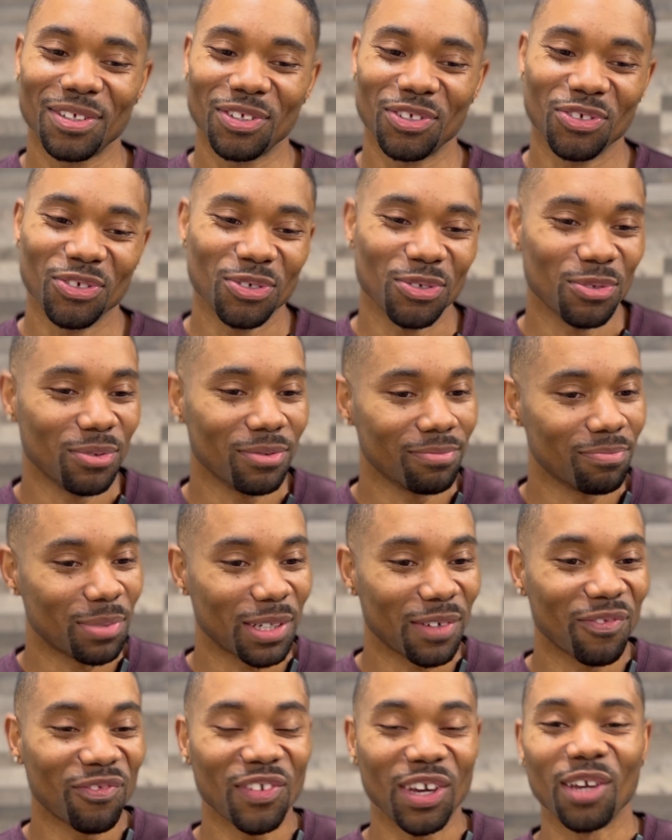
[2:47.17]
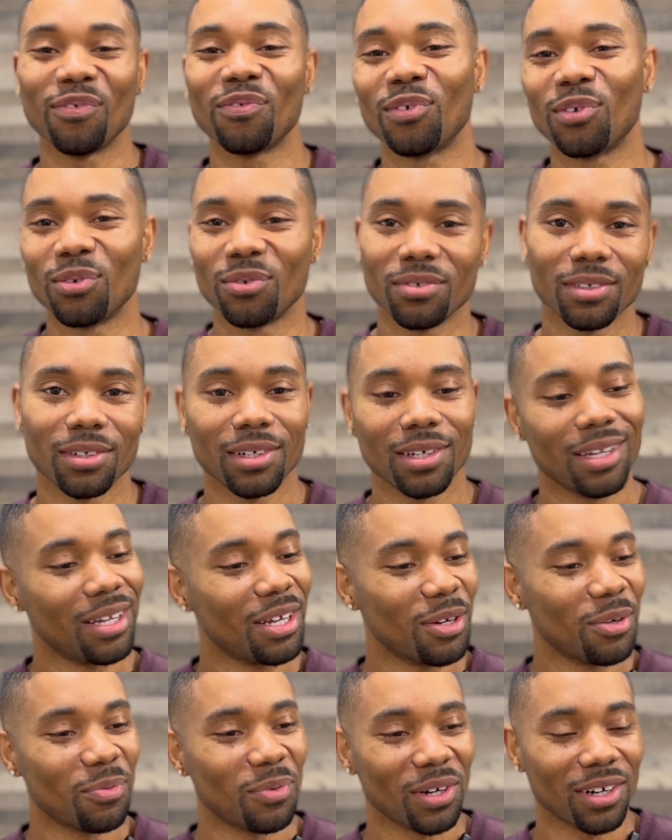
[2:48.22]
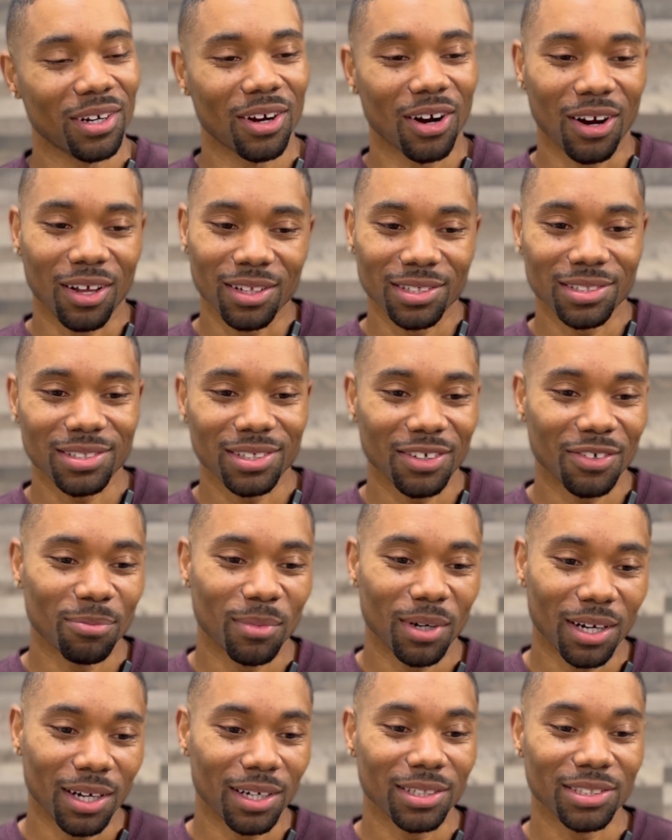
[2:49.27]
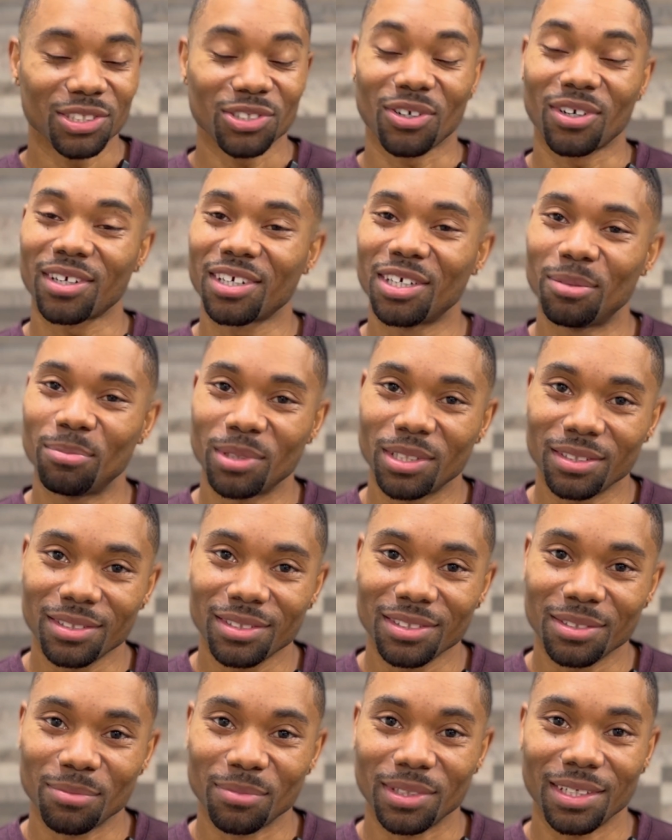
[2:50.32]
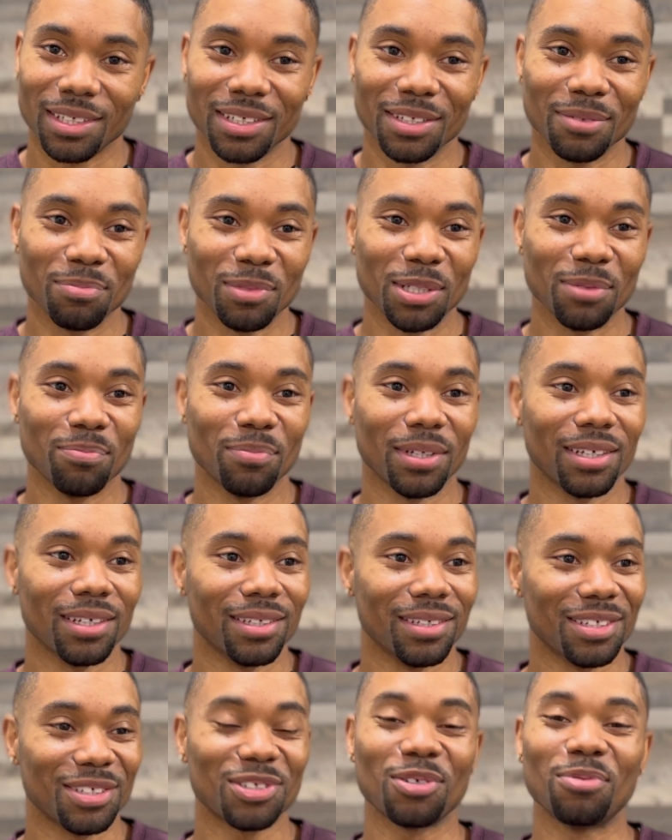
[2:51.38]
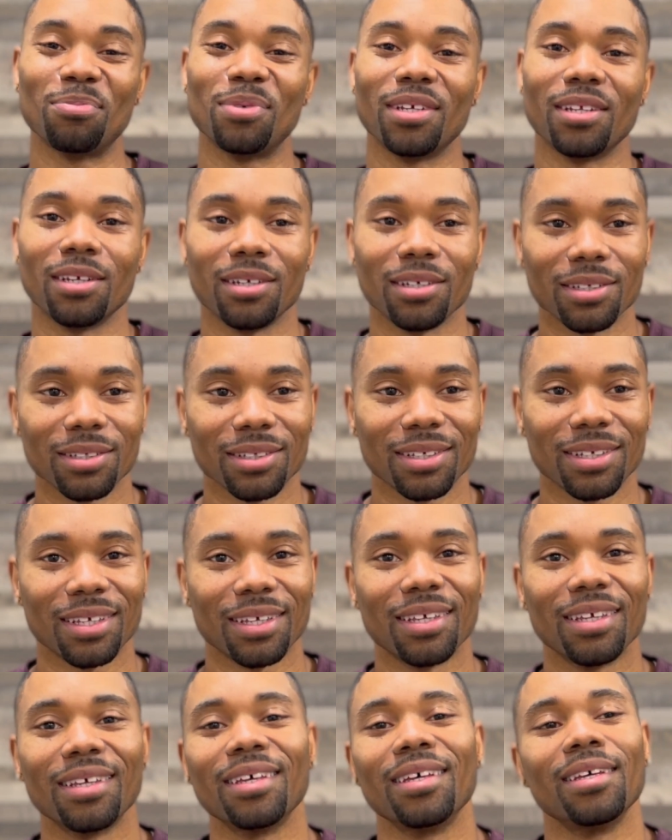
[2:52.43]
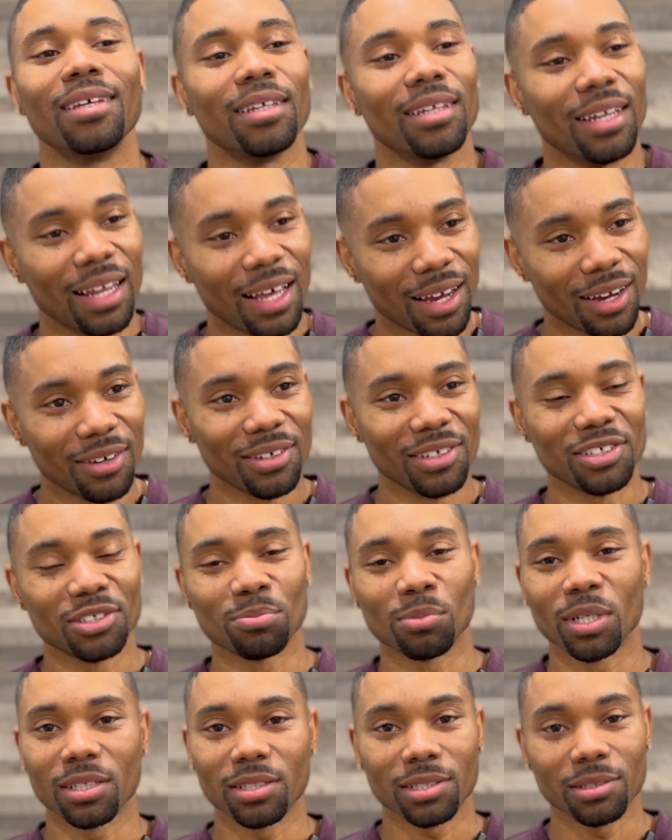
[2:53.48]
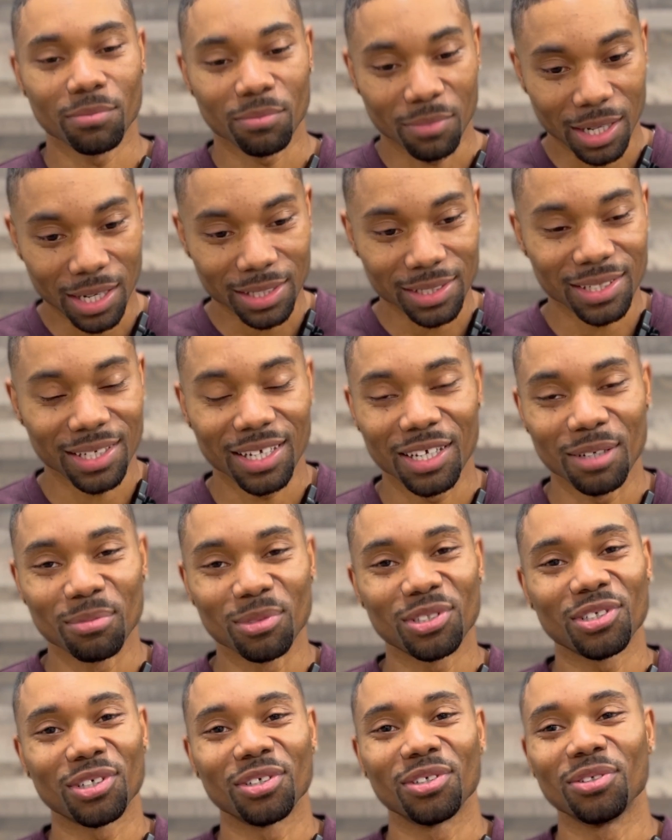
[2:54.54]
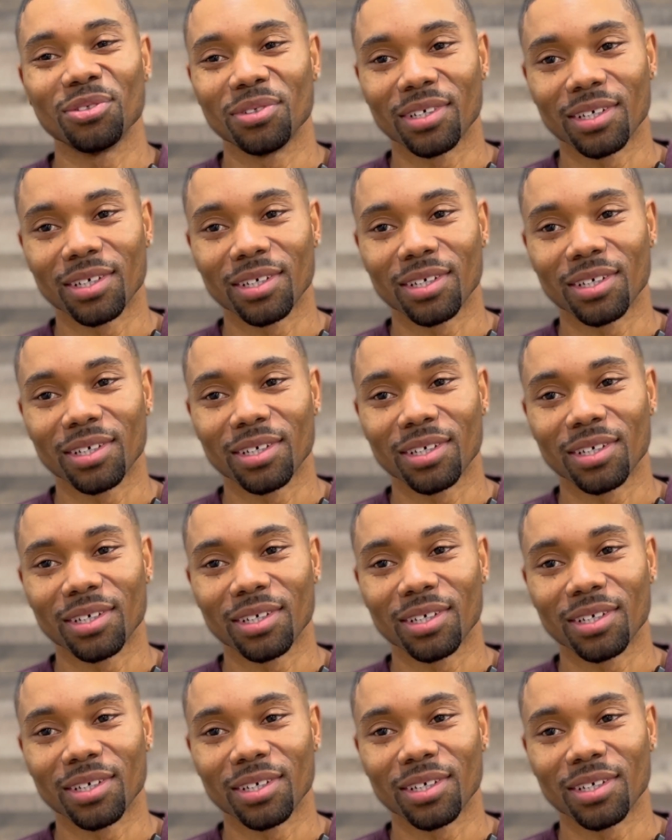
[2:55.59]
You've been faithful, regardless of my shortcomings and me being disobedient. Now here's my time to show you